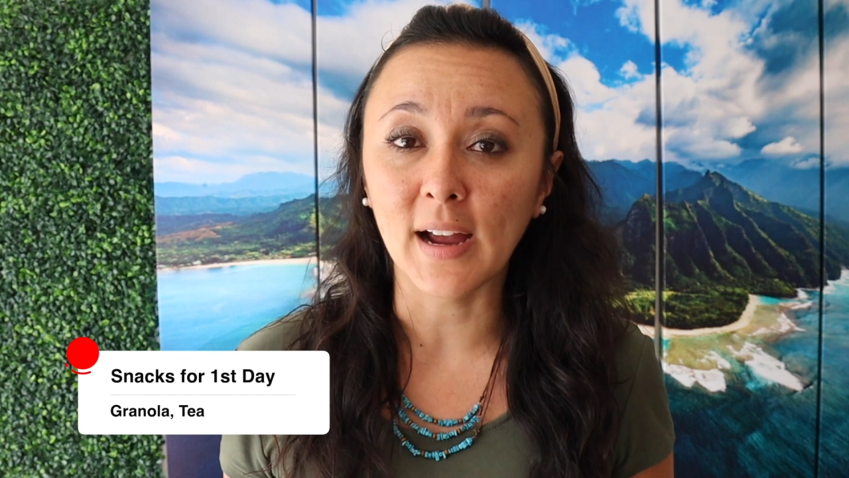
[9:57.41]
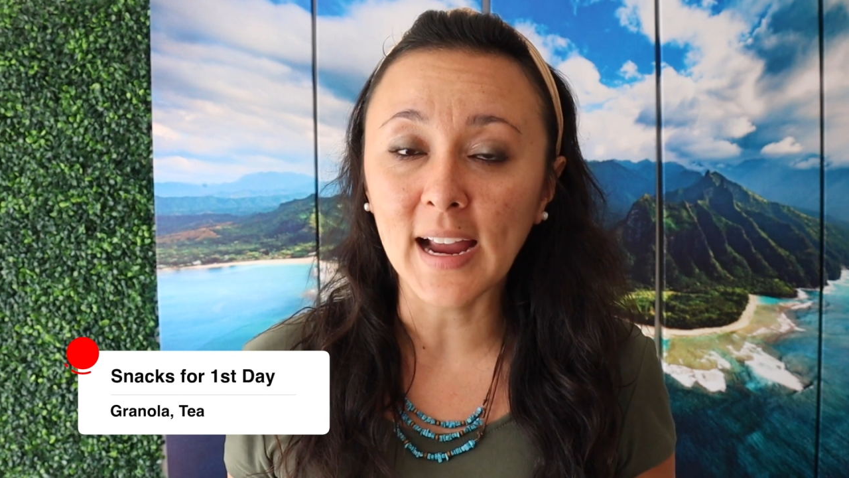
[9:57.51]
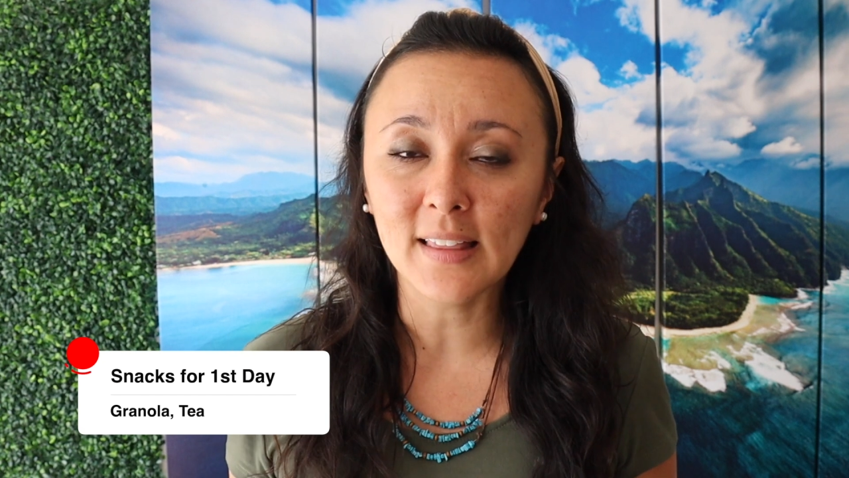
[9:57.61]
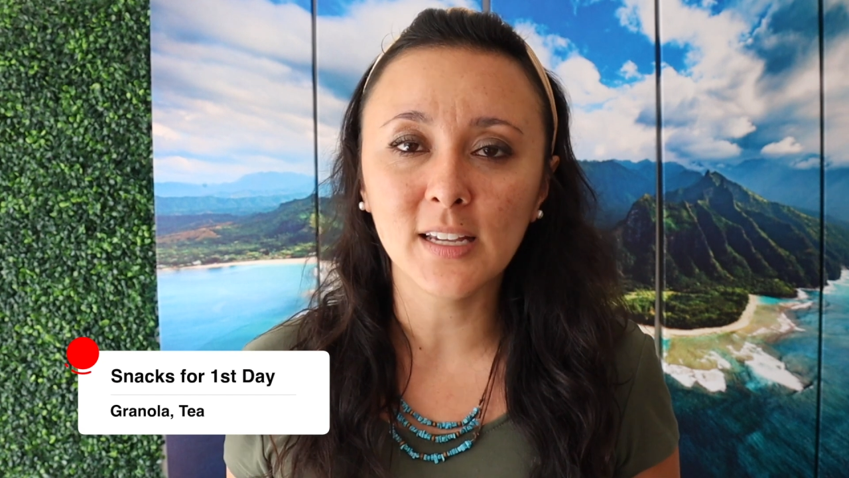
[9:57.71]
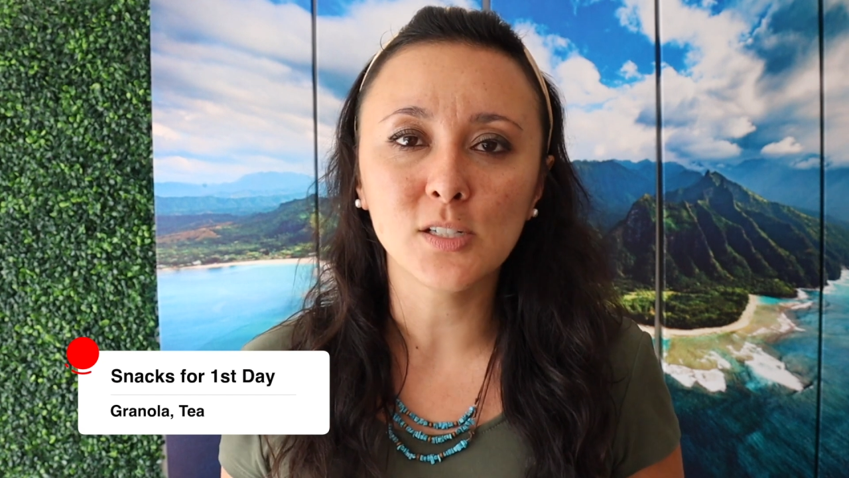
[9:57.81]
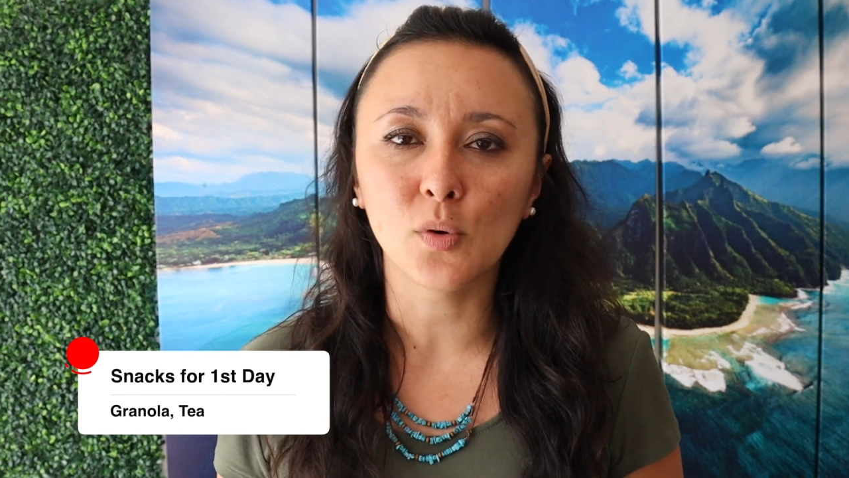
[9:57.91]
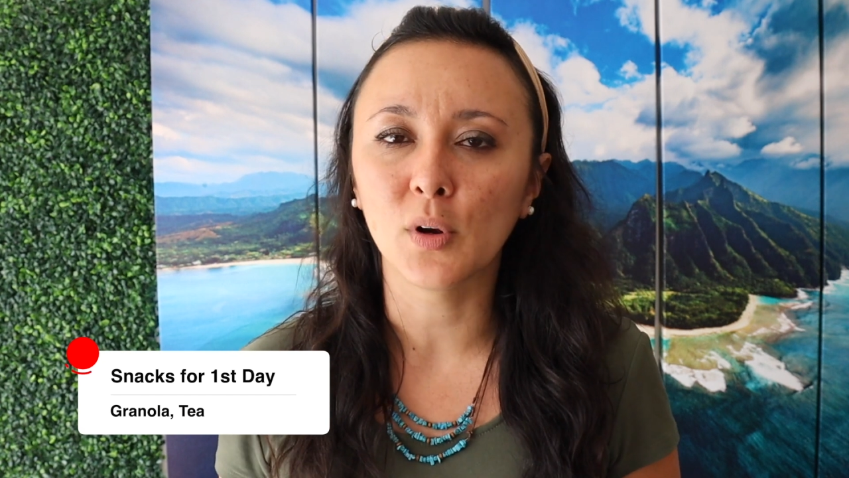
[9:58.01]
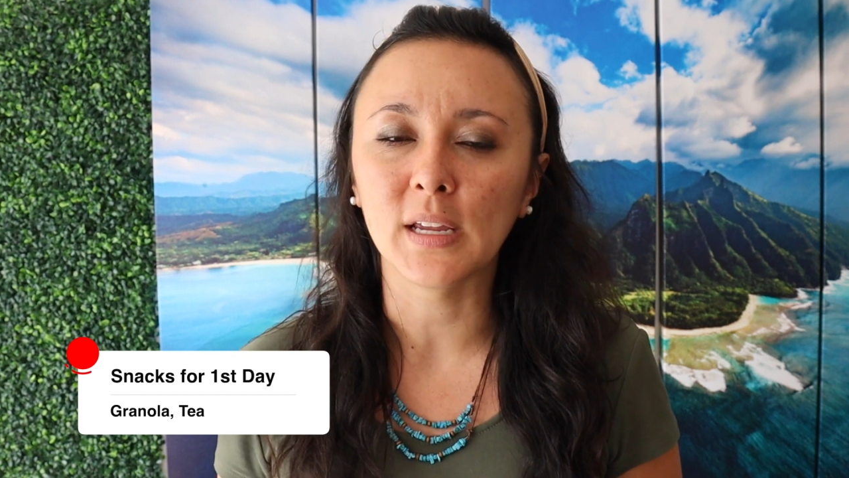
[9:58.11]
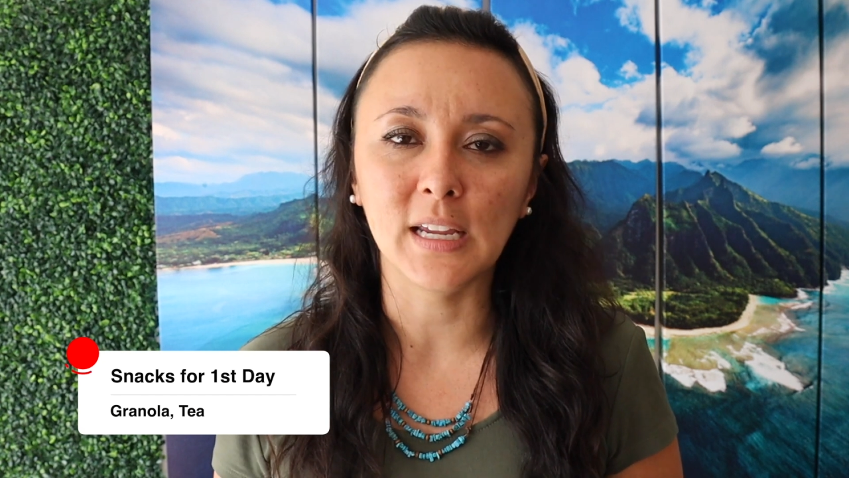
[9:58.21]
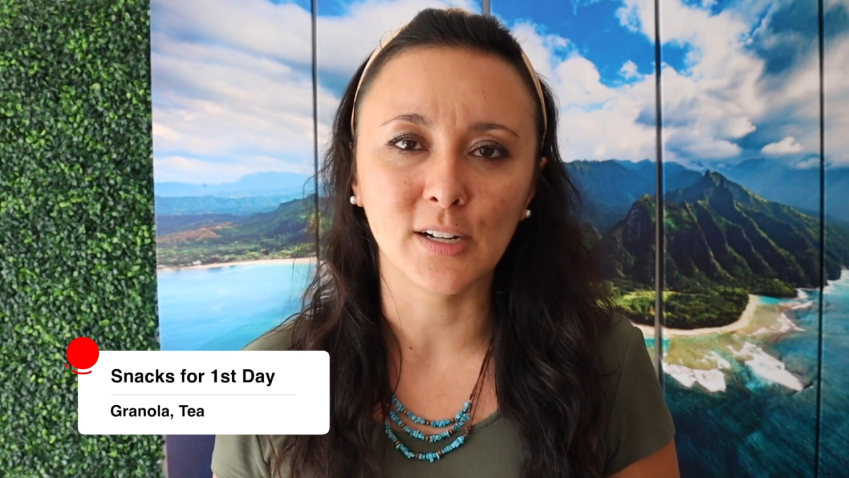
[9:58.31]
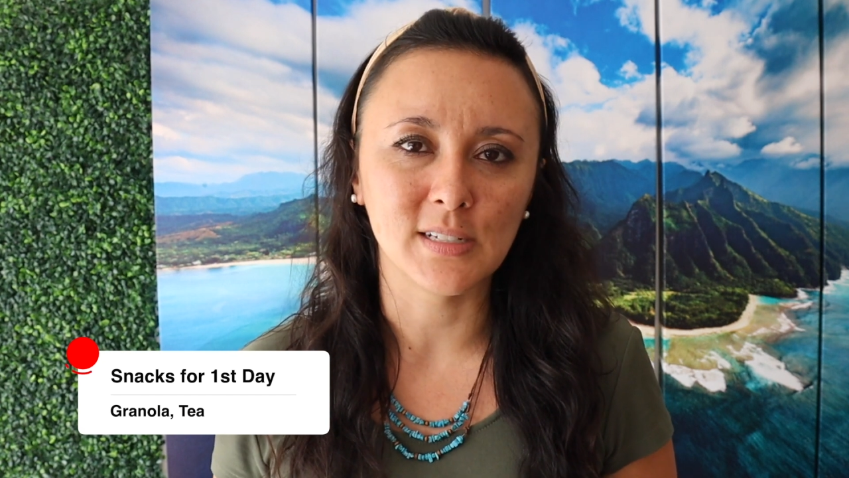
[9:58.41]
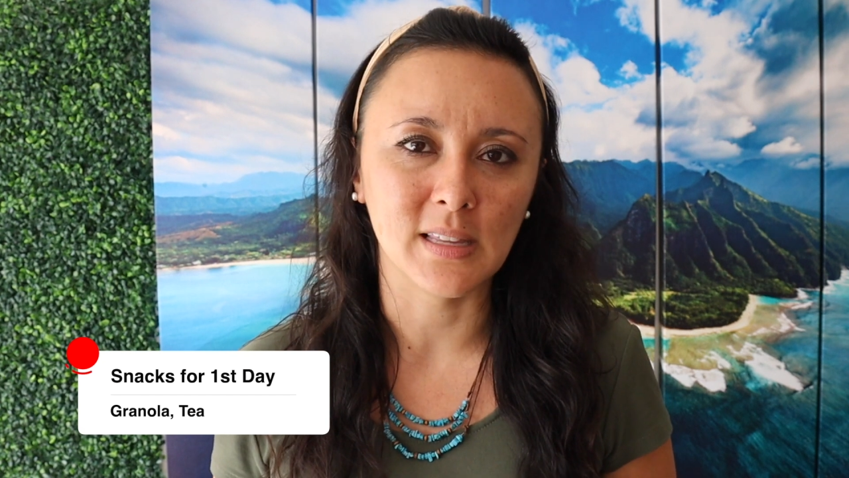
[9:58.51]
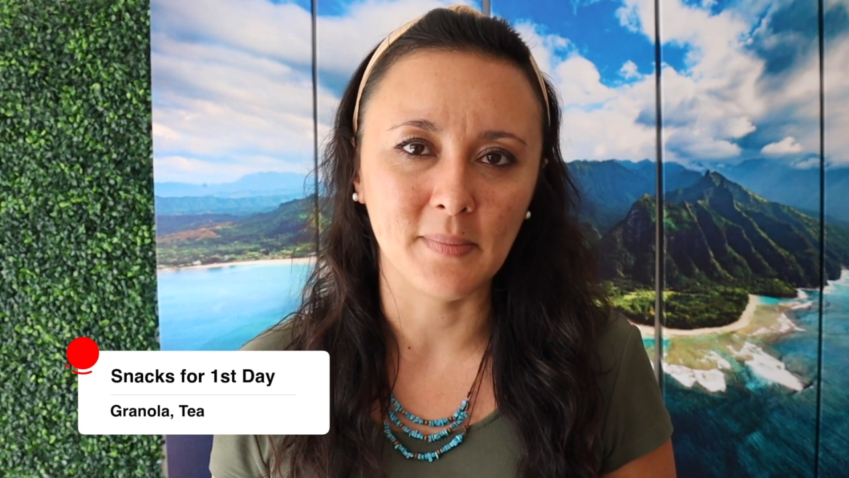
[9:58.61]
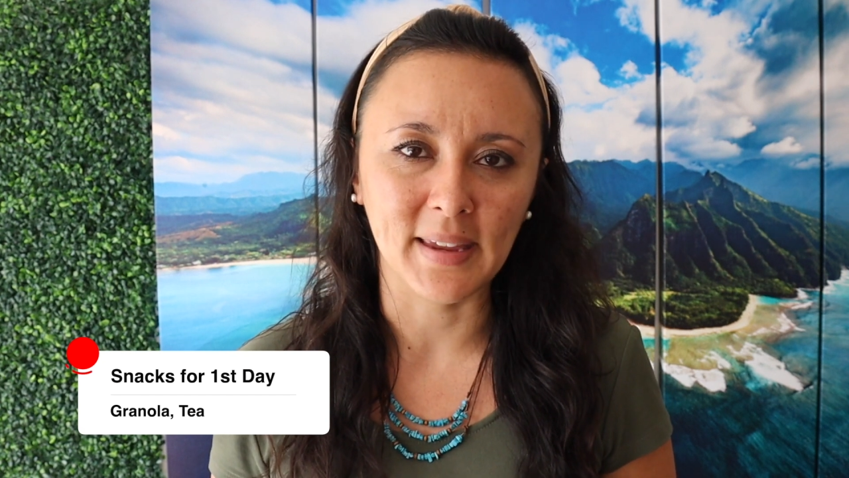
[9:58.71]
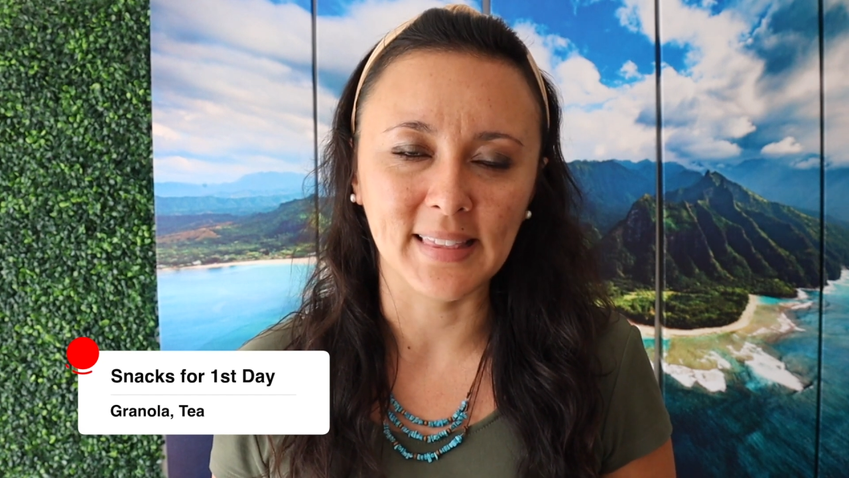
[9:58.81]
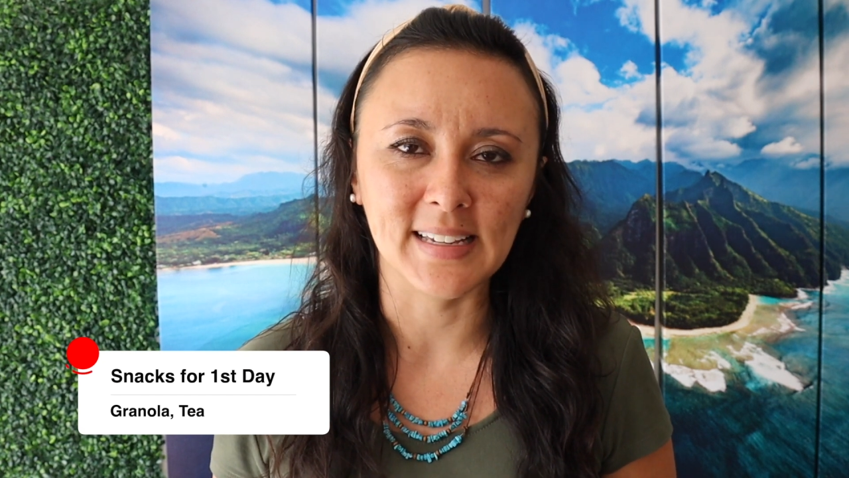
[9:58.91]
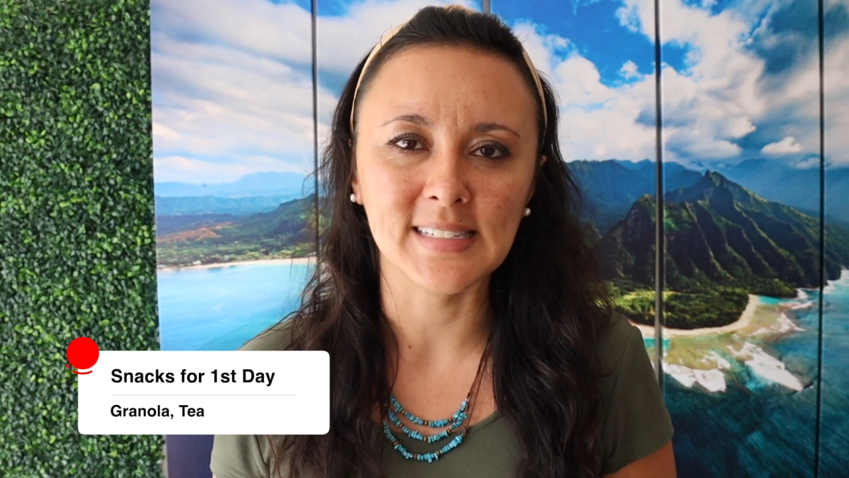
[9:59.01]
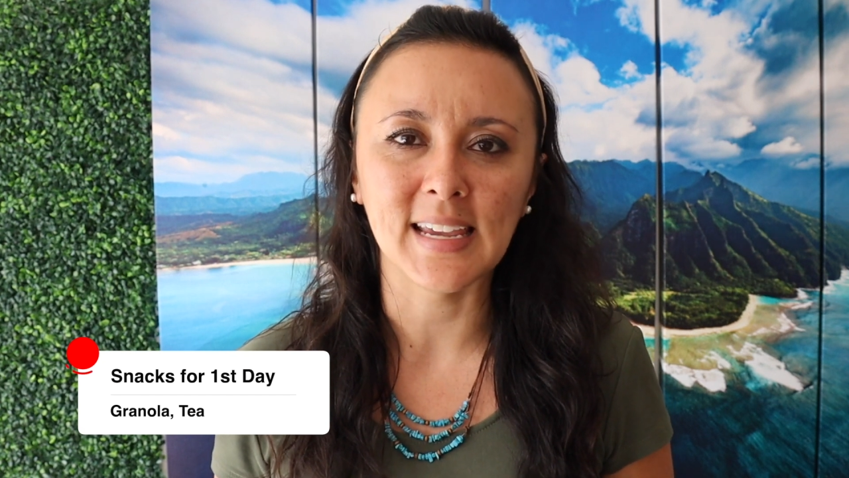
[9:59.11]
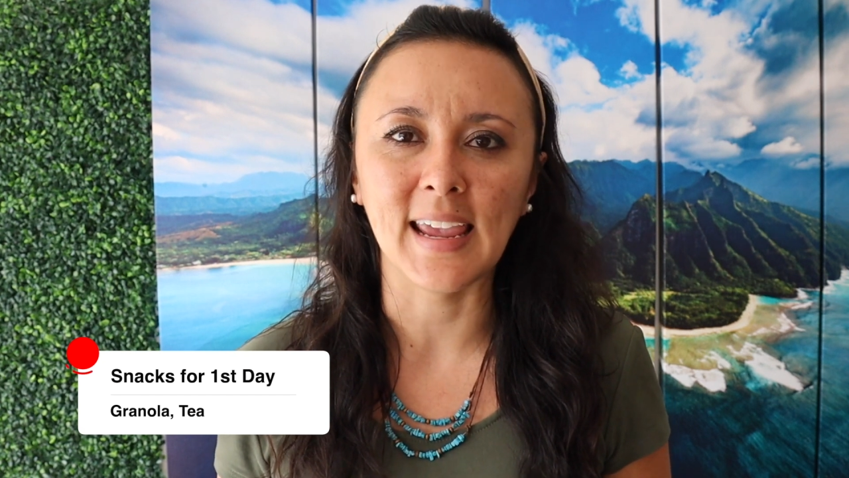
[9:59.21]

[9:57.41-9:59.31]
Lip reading: island or here to the mainland,